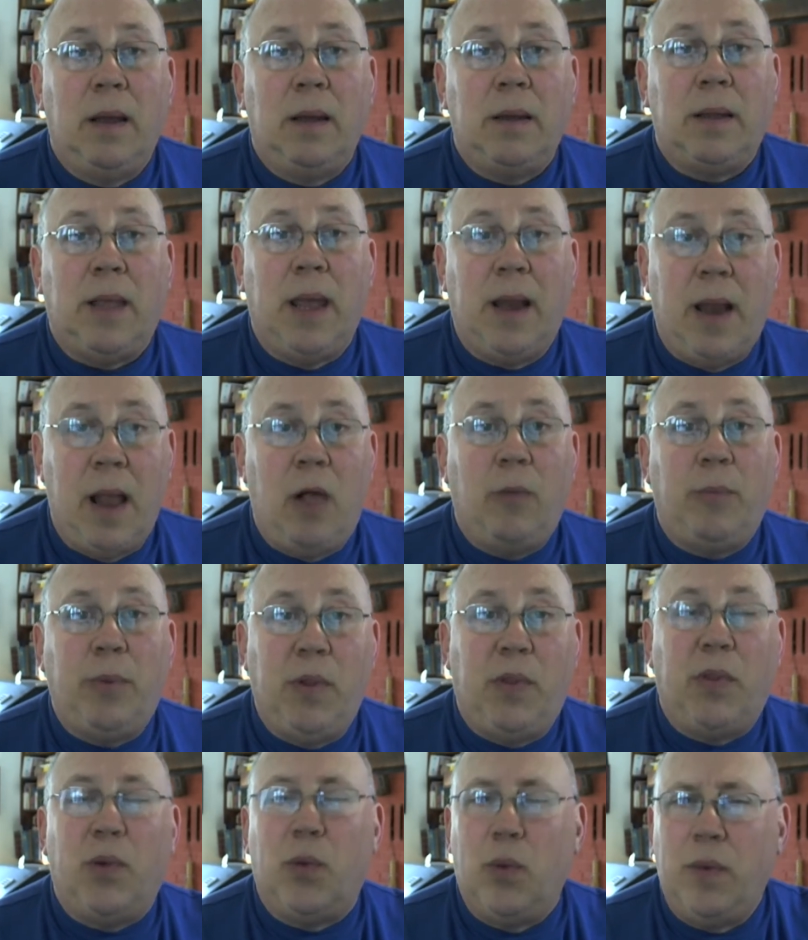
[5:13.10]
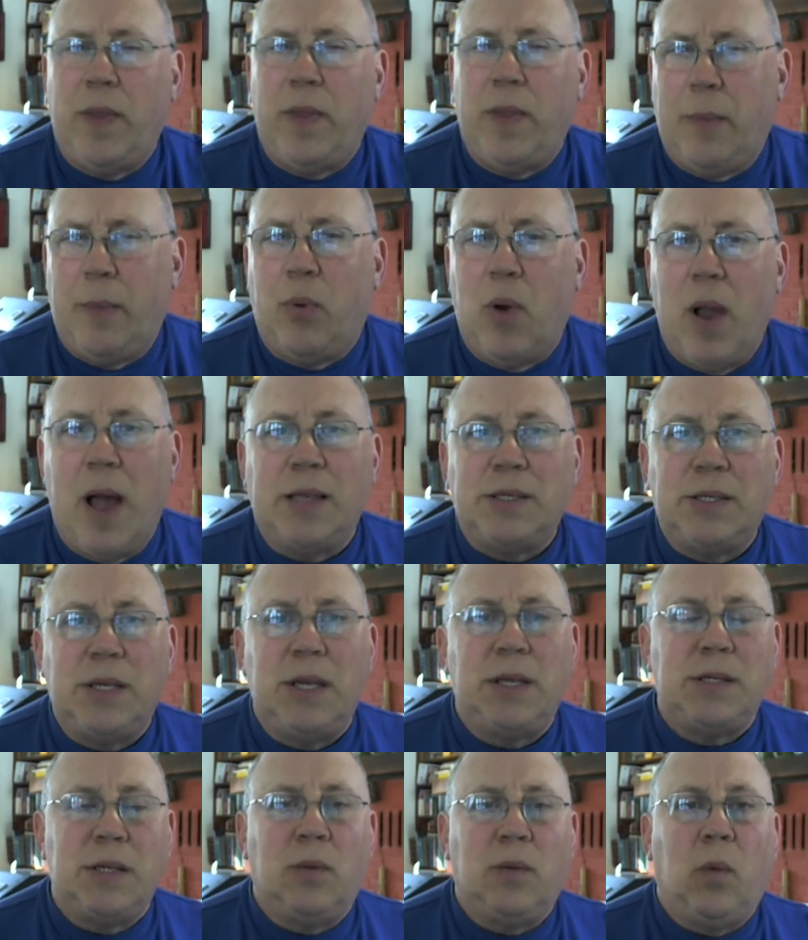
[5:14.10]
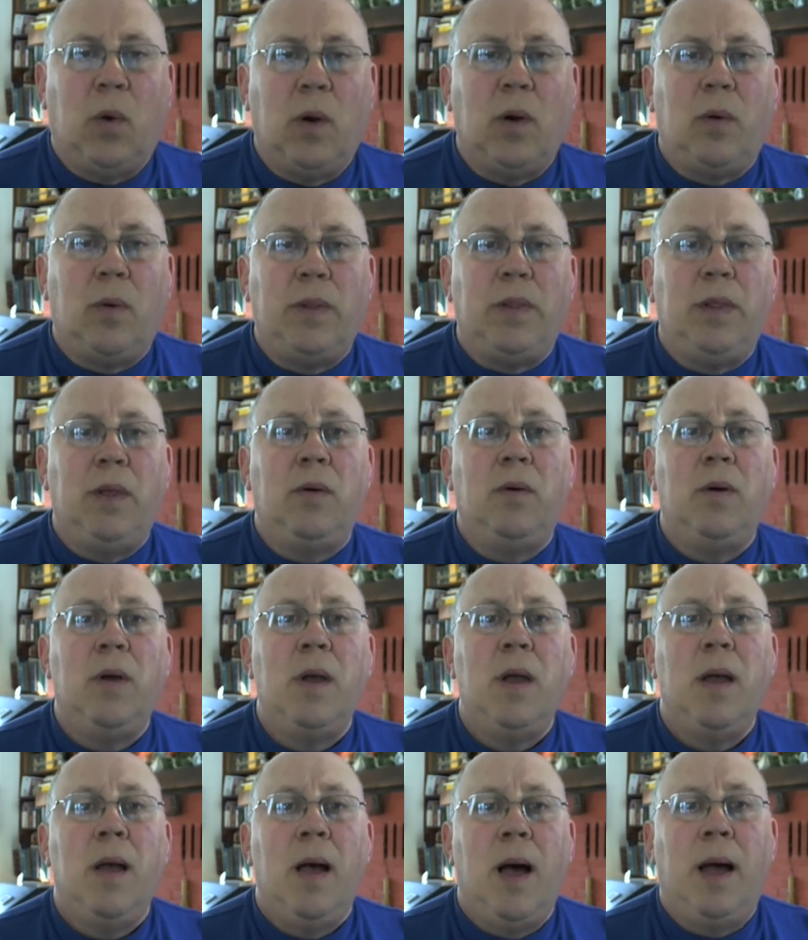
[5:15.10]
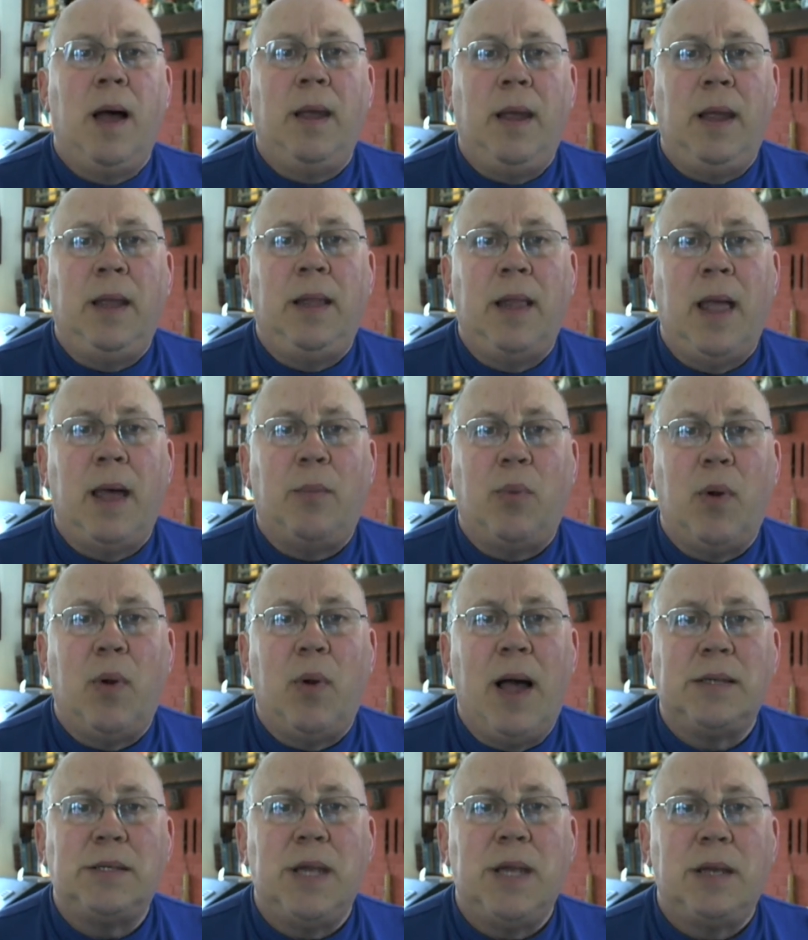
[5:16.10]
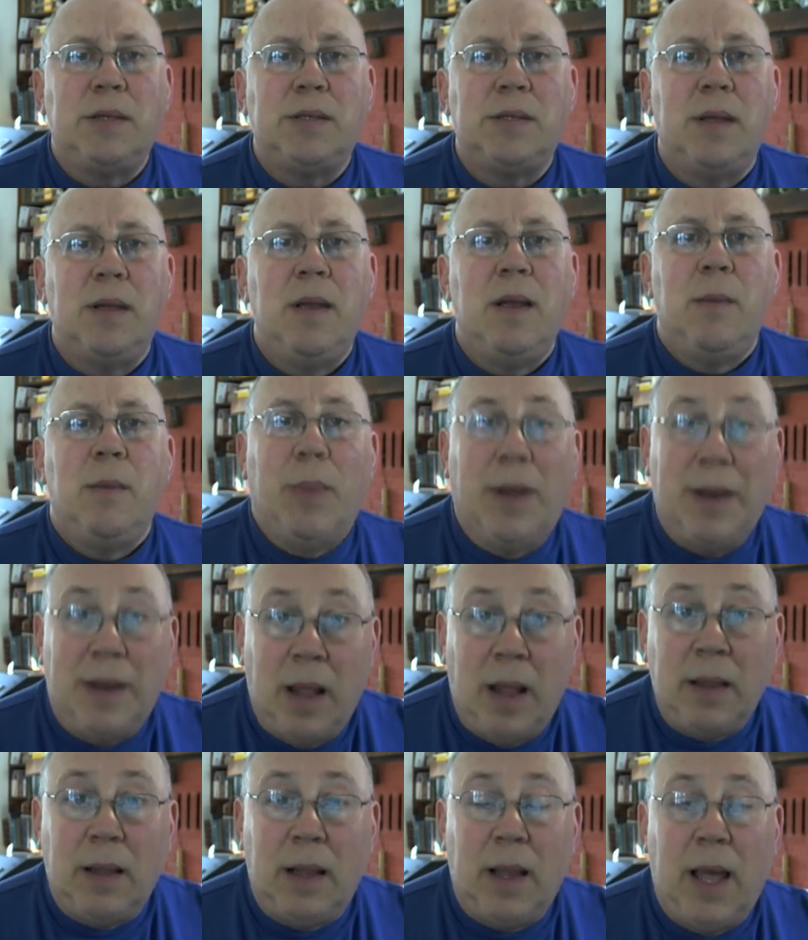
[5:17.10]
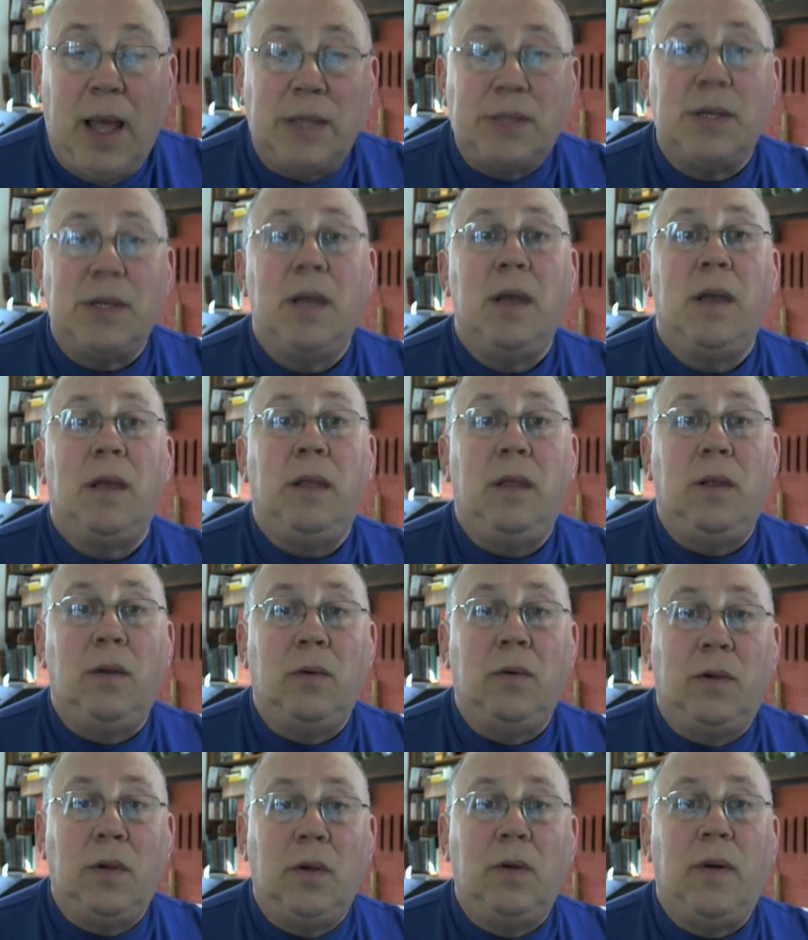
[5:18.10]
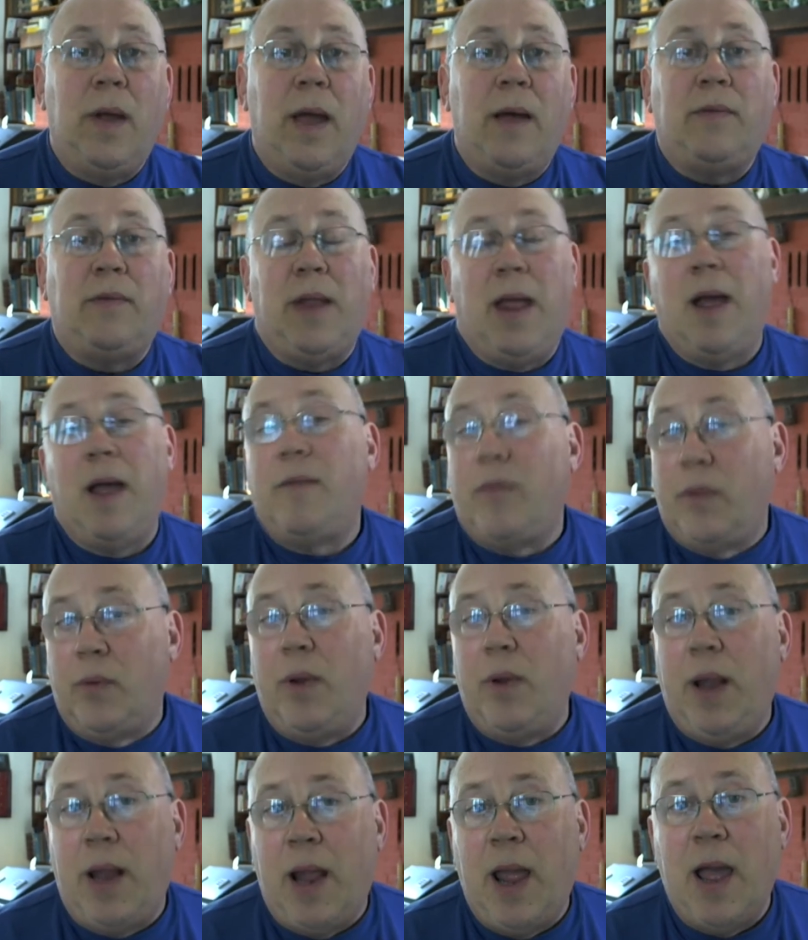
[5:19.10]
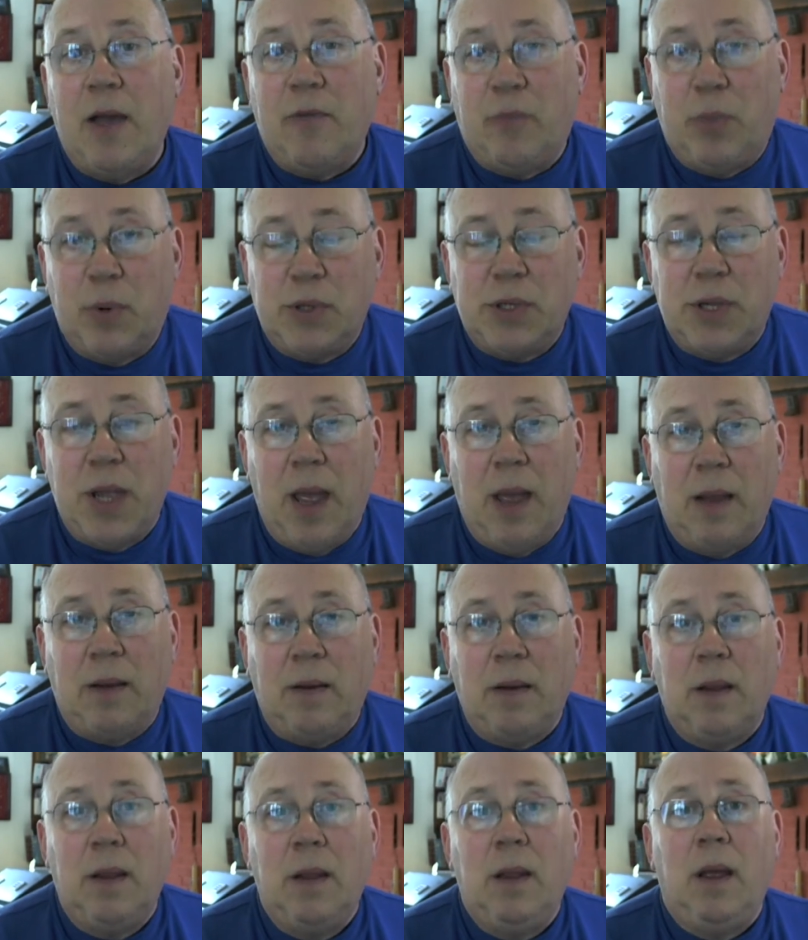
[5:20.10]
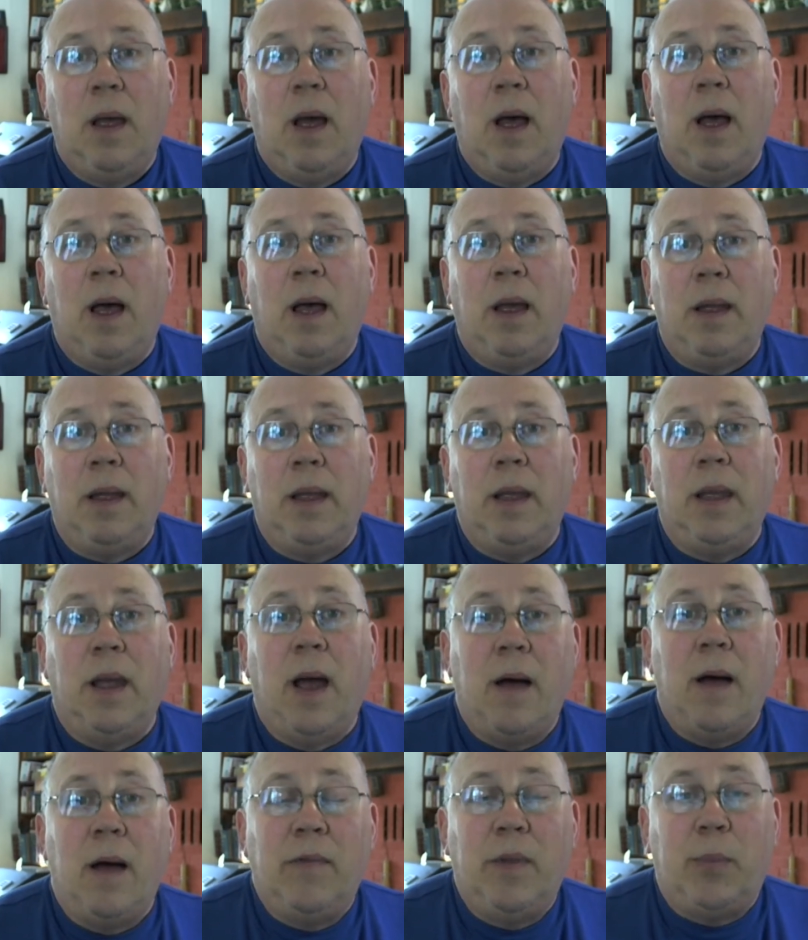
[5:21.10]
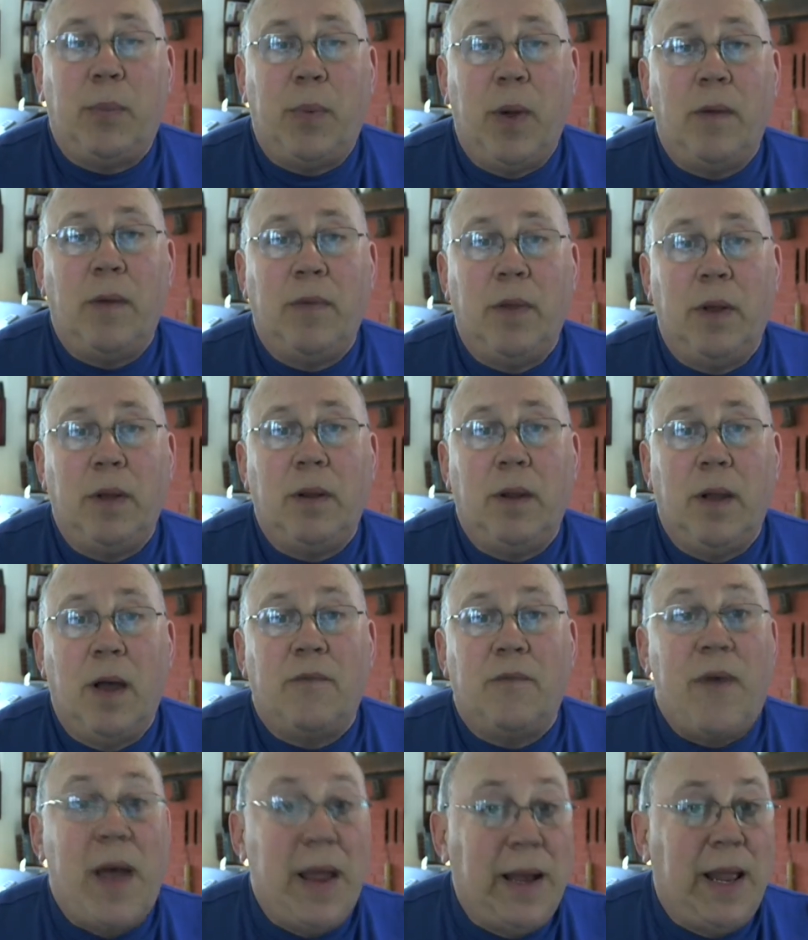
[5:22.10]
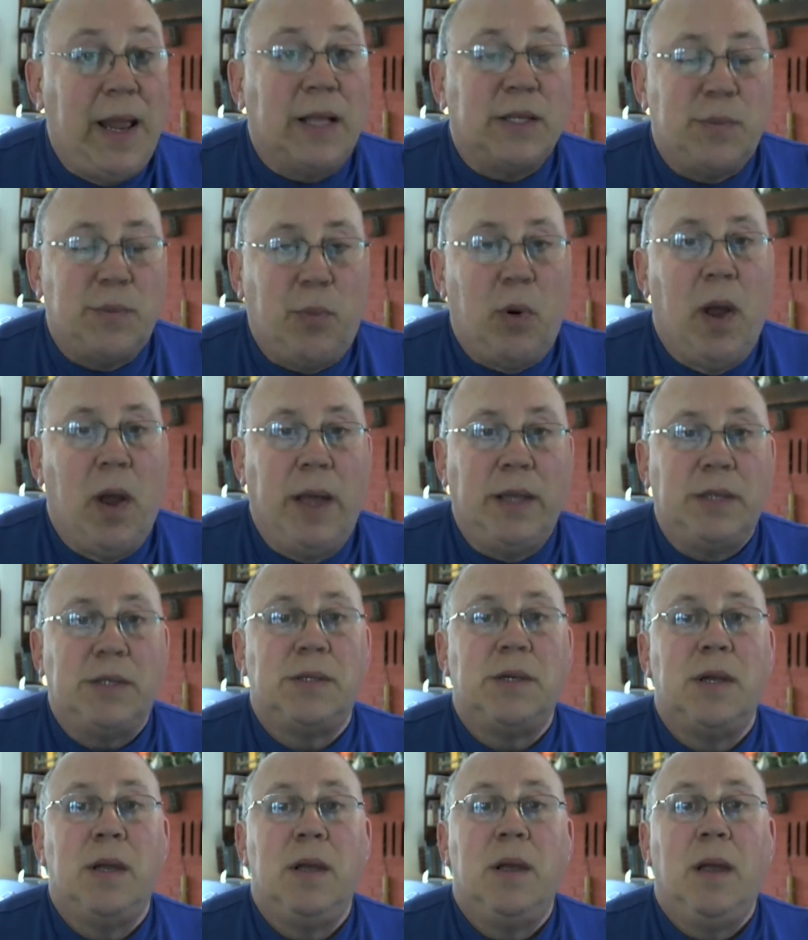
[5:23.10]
can help you through that process and work with you in that process. But nonetheless, you do have to have 3.5% of the finance price